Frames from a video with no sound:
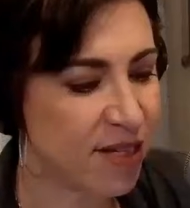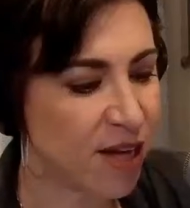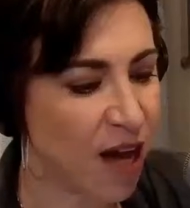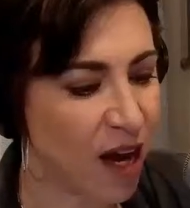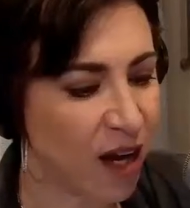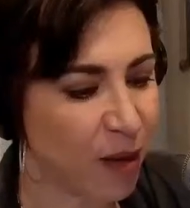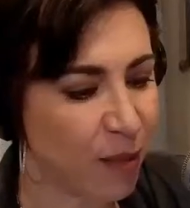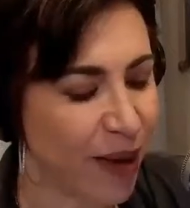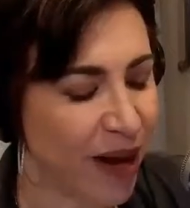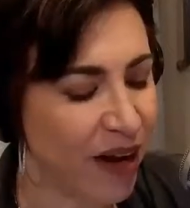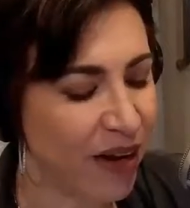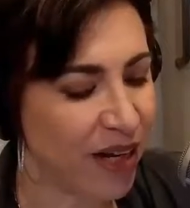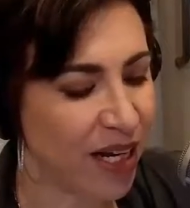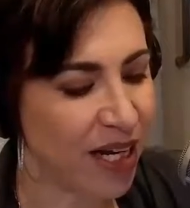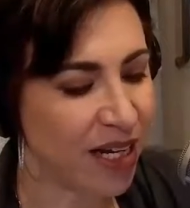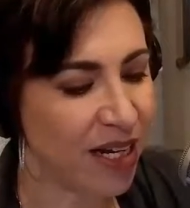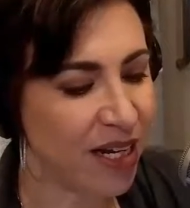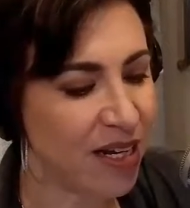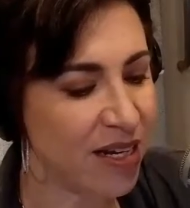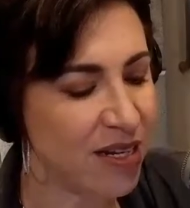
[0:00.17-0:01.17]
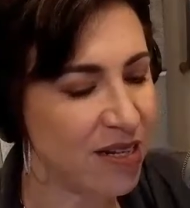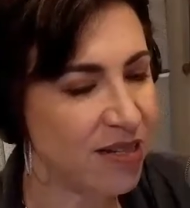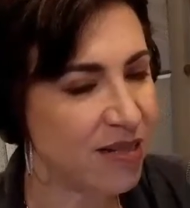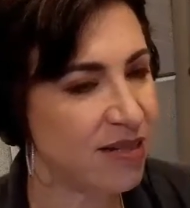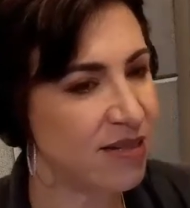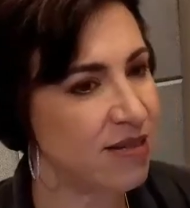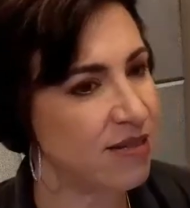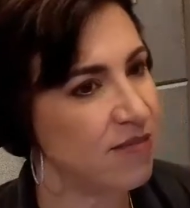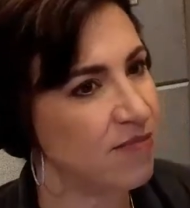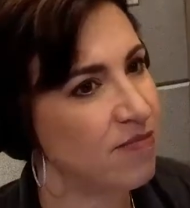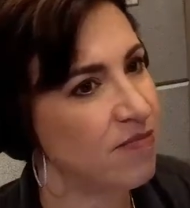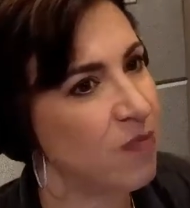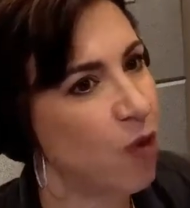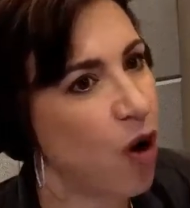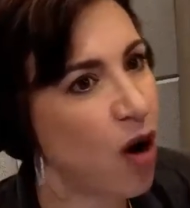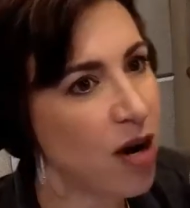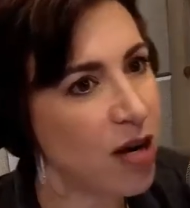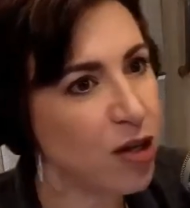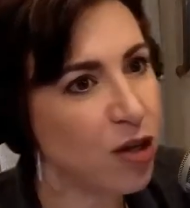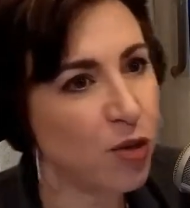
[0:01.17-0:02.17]
to talk about. It is
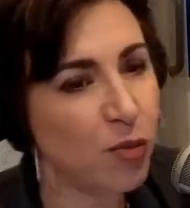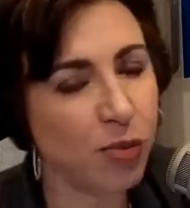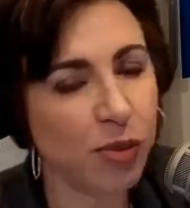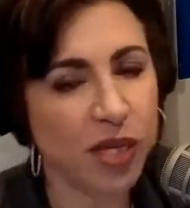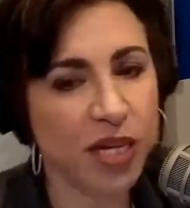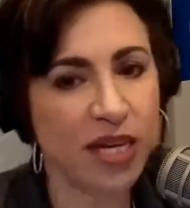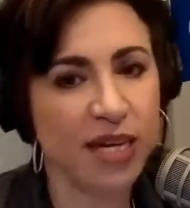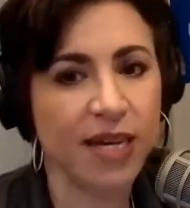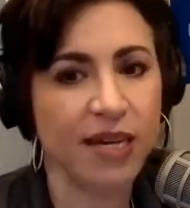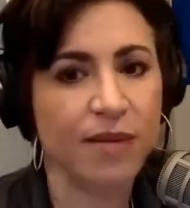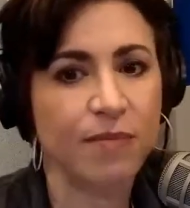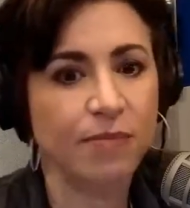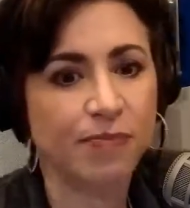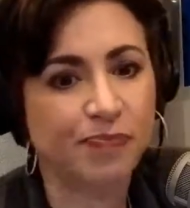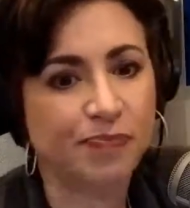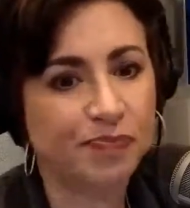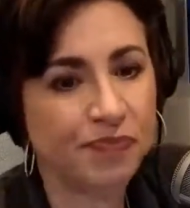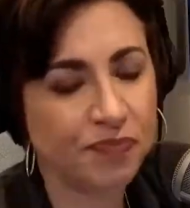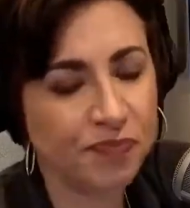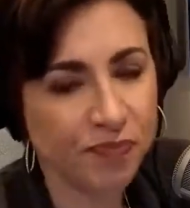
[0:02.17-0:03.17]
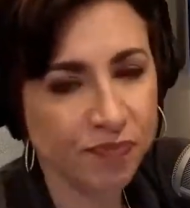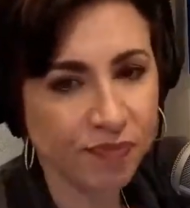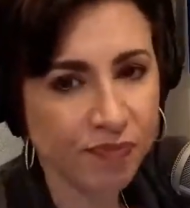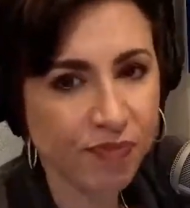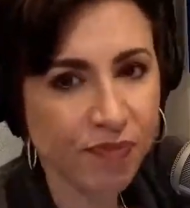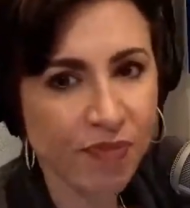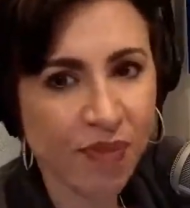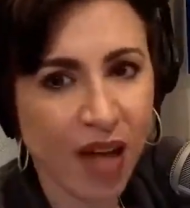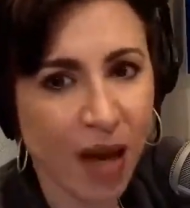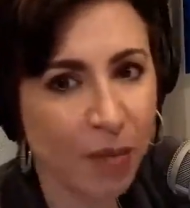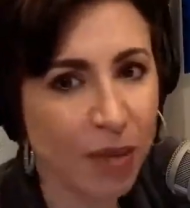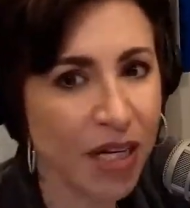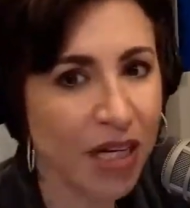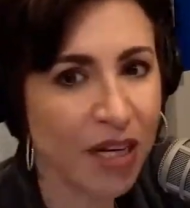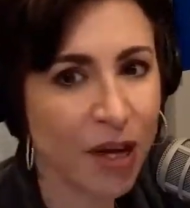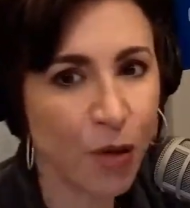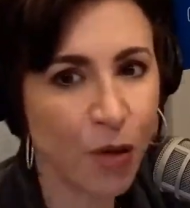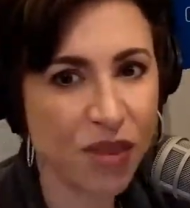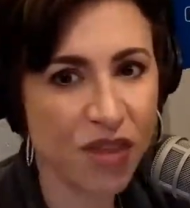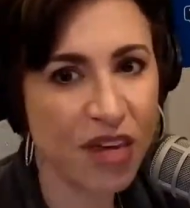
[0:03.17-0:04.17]
arguably, I'm
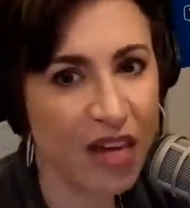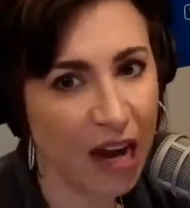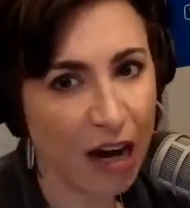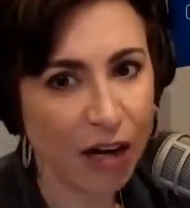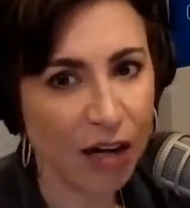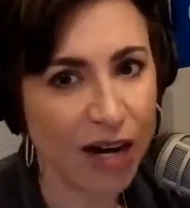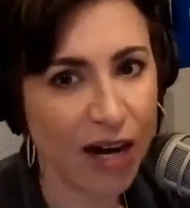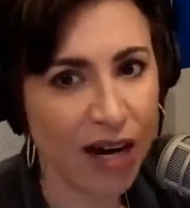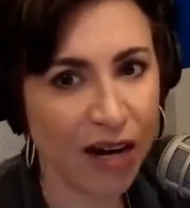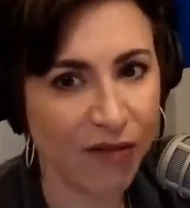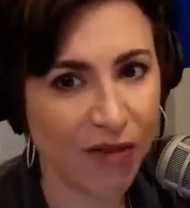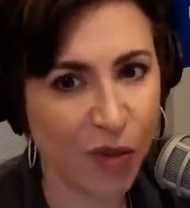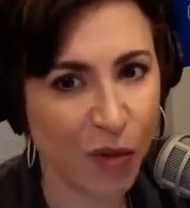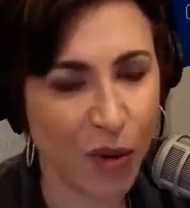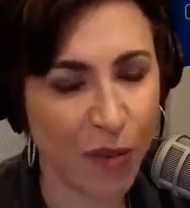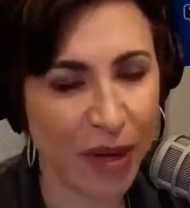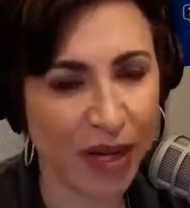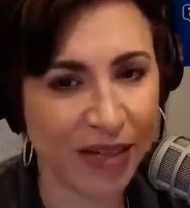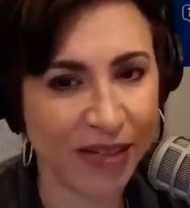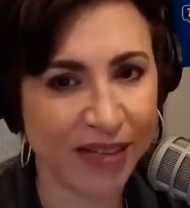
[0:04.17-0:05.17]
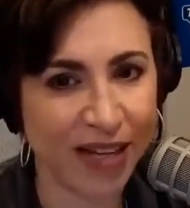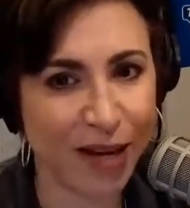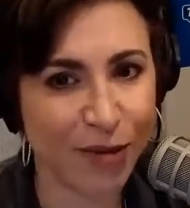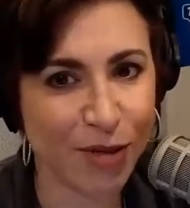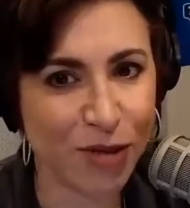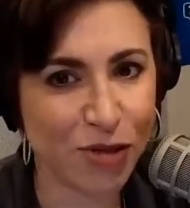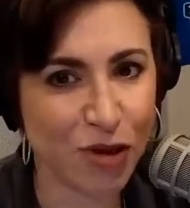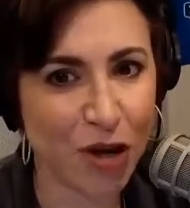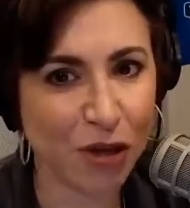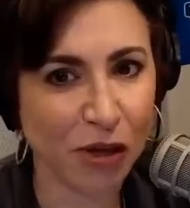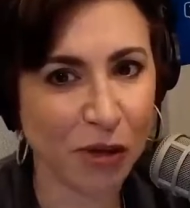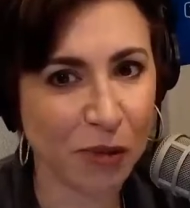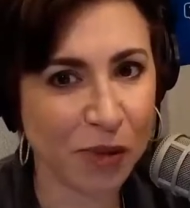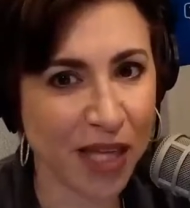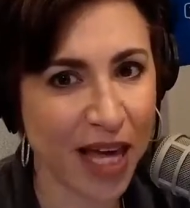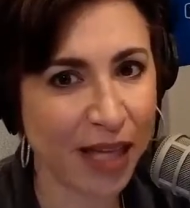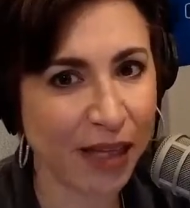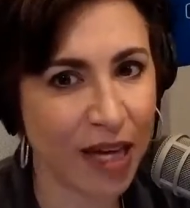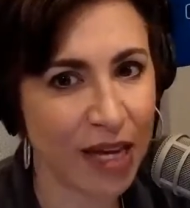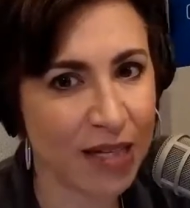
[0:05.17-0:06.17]
going to go with the era of the woman. I was struggling
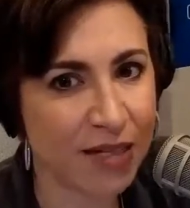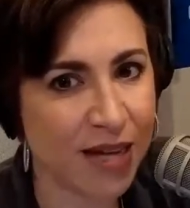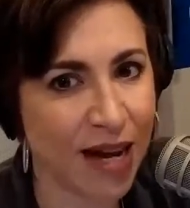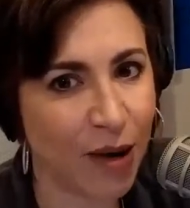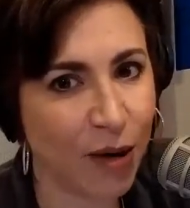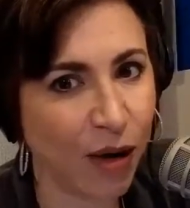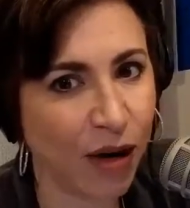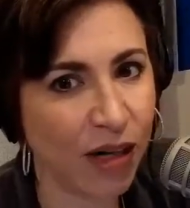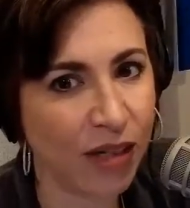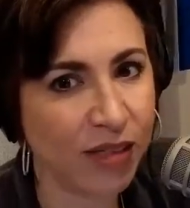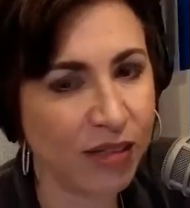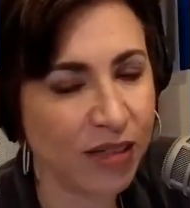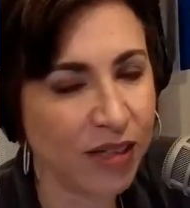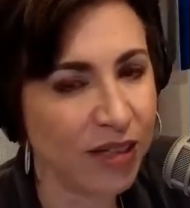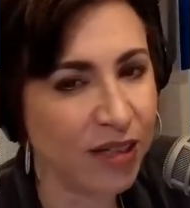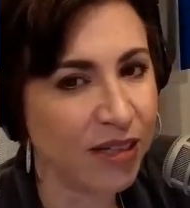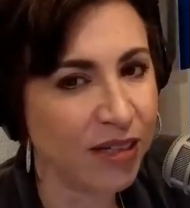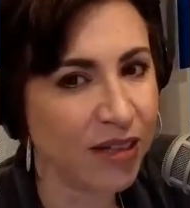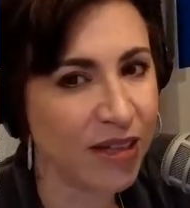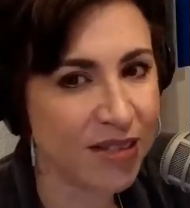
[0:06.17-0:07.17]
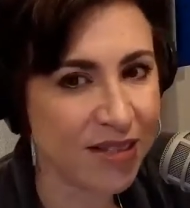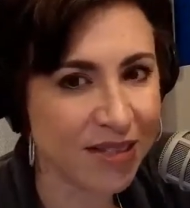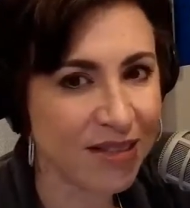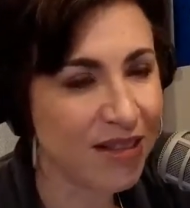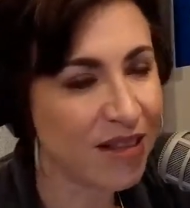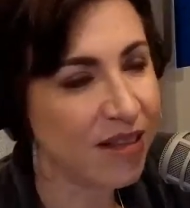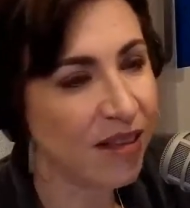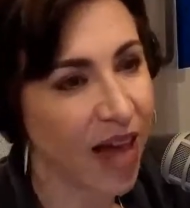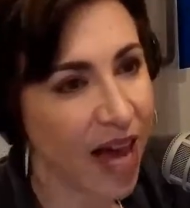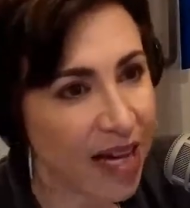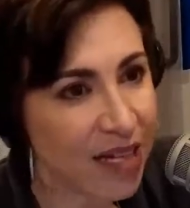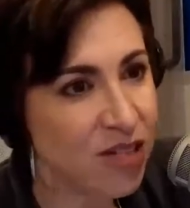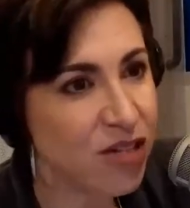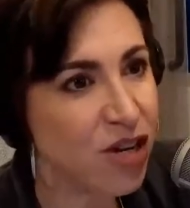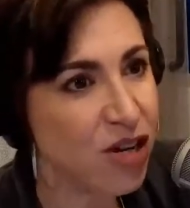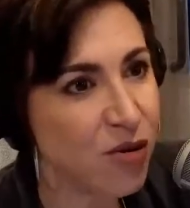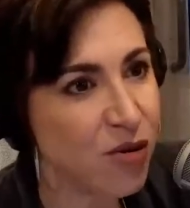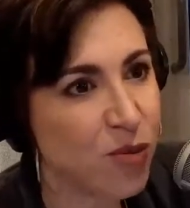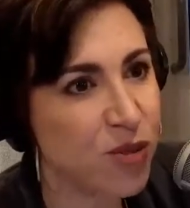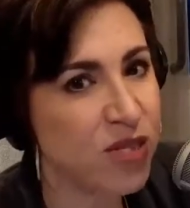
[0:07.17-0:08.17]
with that last hour because
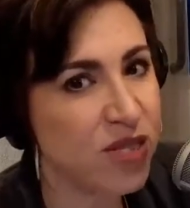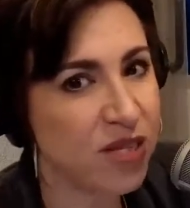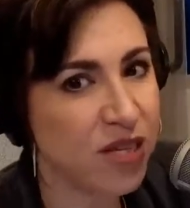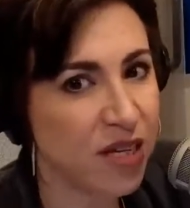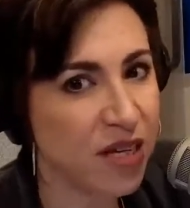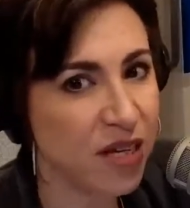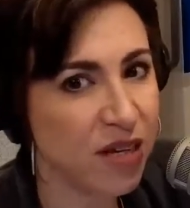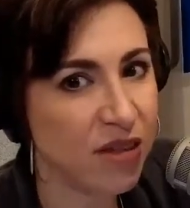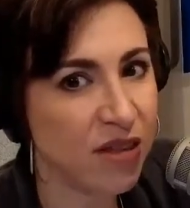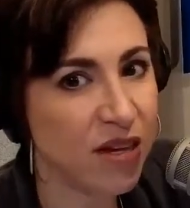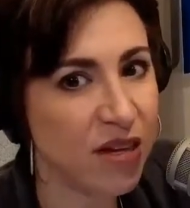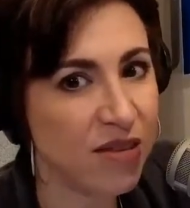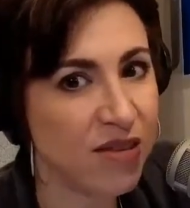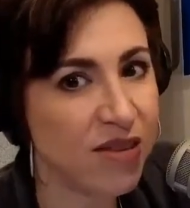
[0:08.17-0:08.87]
last year was the